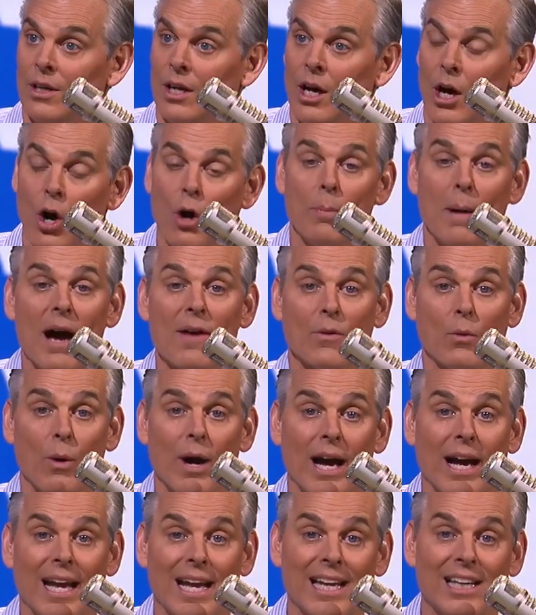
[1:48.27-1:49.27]
Oh, by the
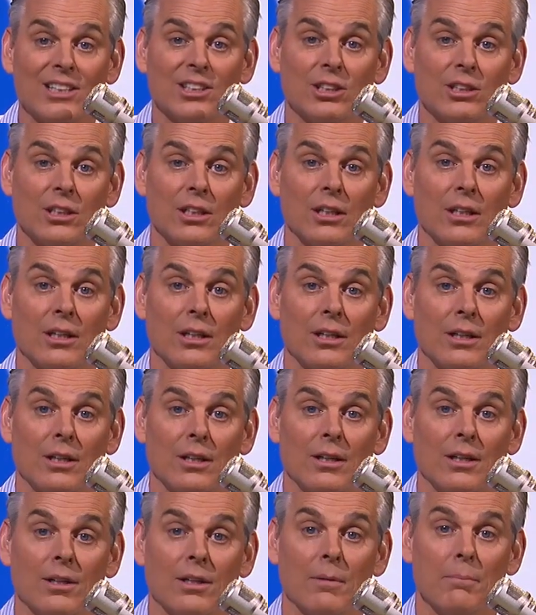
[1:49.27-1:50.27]
way, his
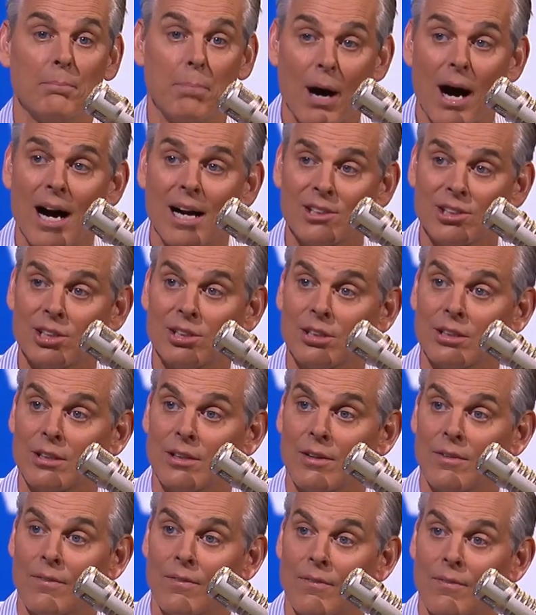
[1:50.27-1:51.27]
Bucks
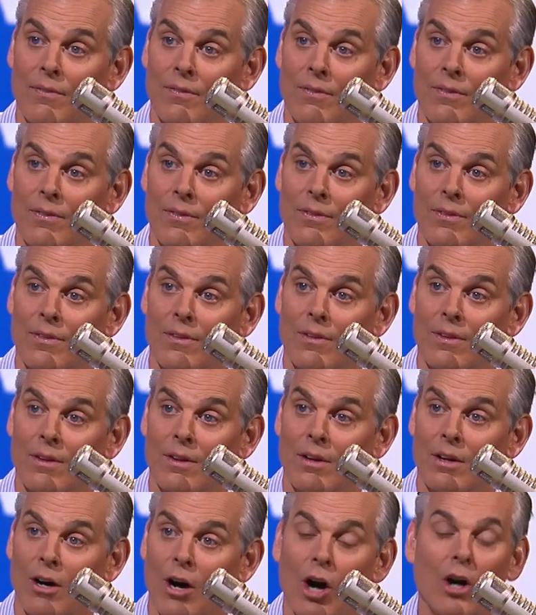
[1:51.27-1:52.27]

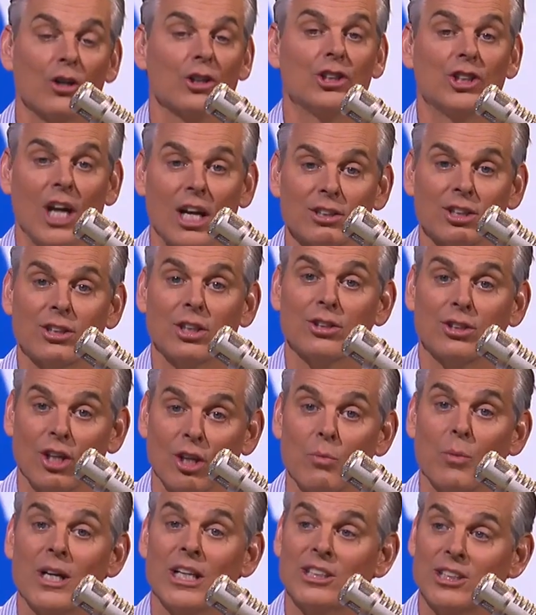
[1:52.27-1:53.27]
are just as
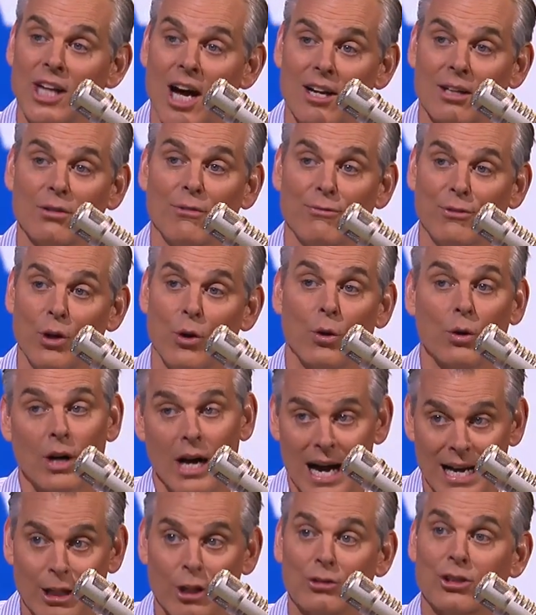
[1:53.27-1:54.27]
good when he's not on the floor.
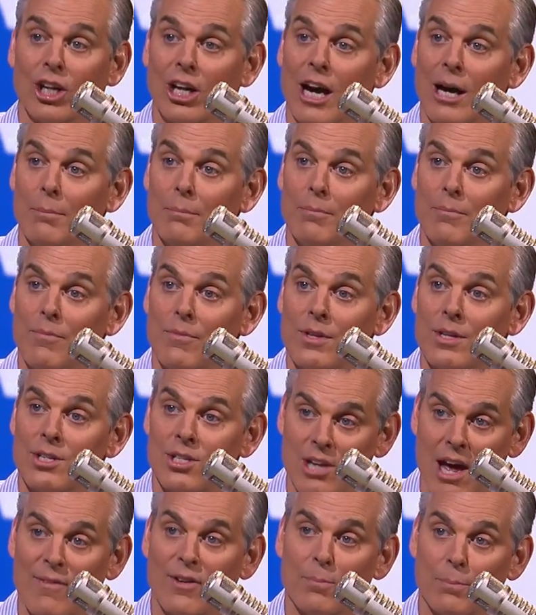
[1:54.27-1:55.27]
I looked it up.
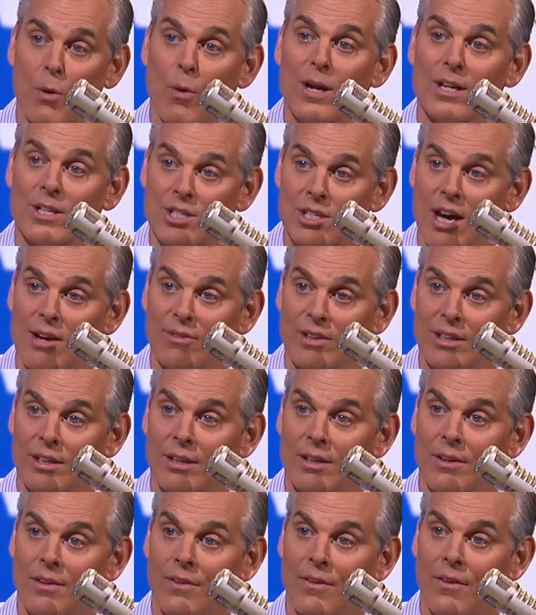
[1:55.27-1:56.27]
seven point seven.
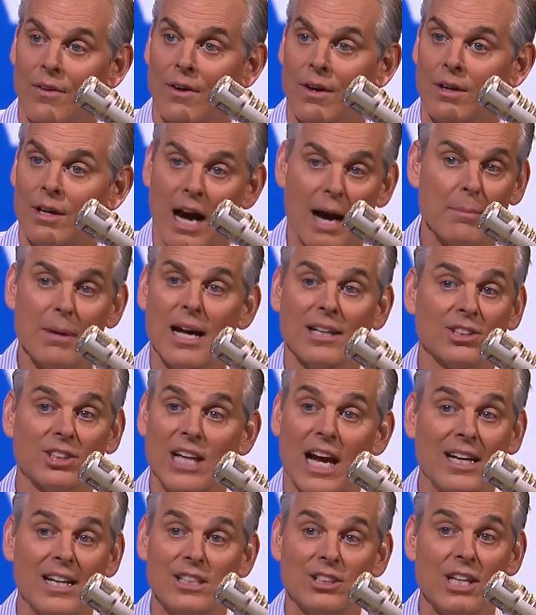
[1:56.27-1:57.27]
Now, I'm not
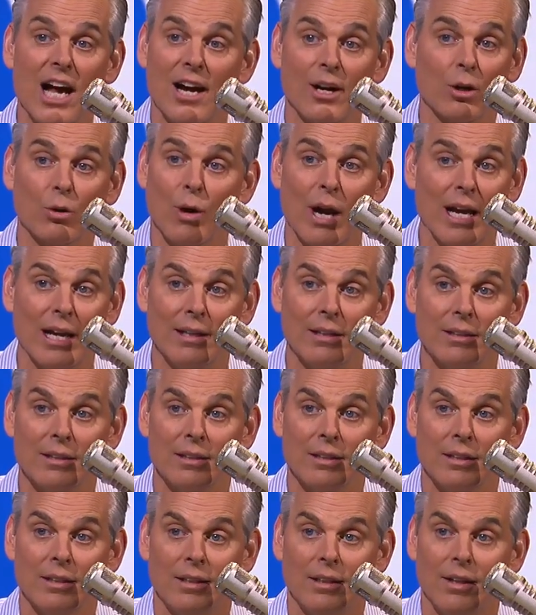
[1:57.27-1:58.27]
saying he's not great.
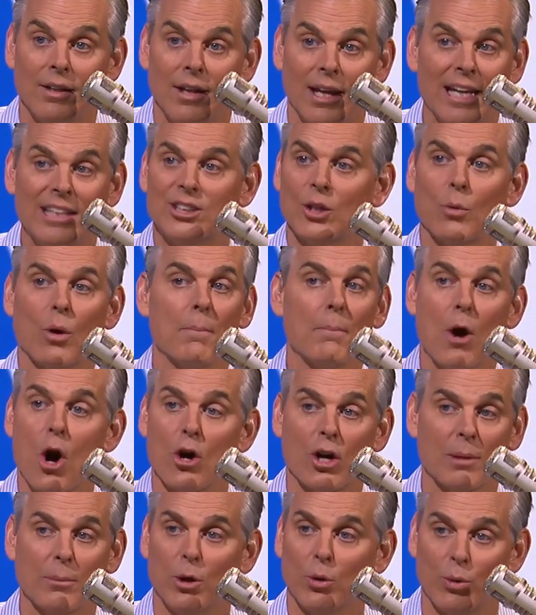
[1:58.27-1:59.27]
He's a
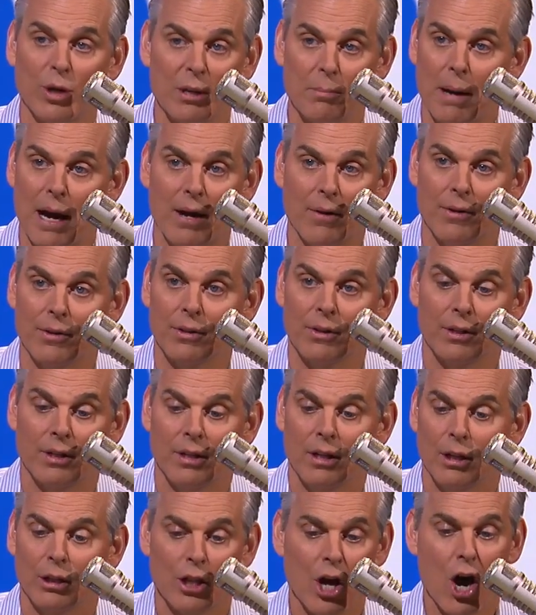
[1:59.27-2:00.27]
remarkable rebounder.
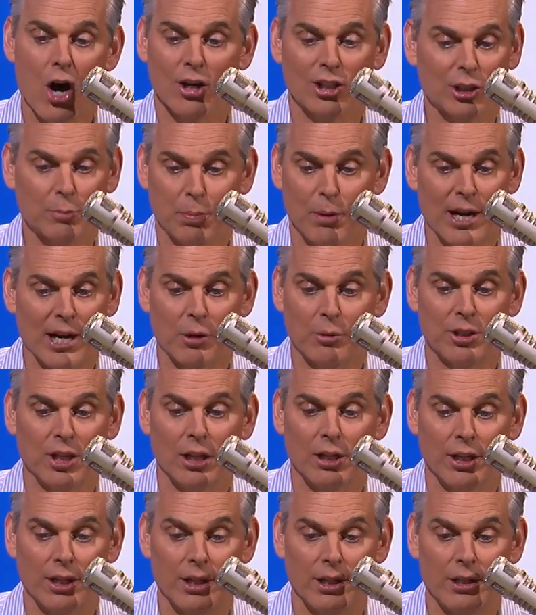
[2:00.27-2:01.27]
Longest player in the
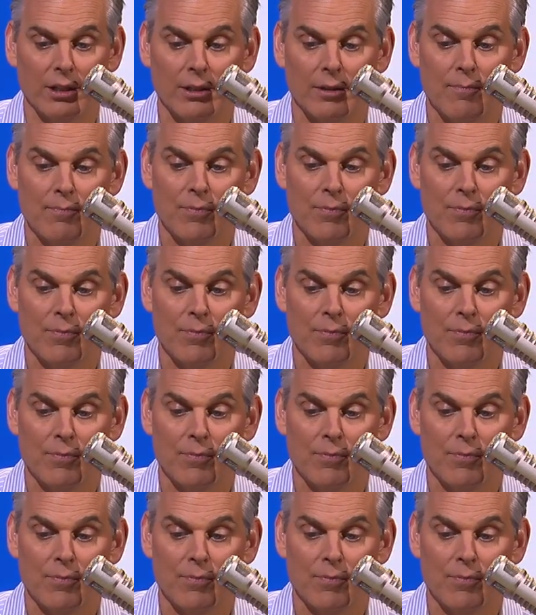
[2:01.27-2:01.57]
league.